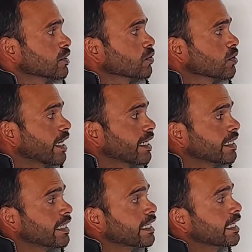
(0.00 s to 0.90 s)
So
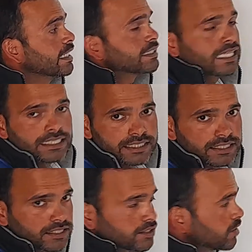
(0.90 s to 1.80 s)
that degree
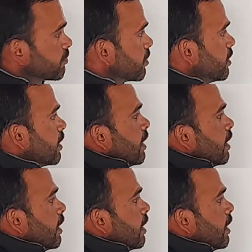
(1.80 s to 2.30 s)
Celsius is different,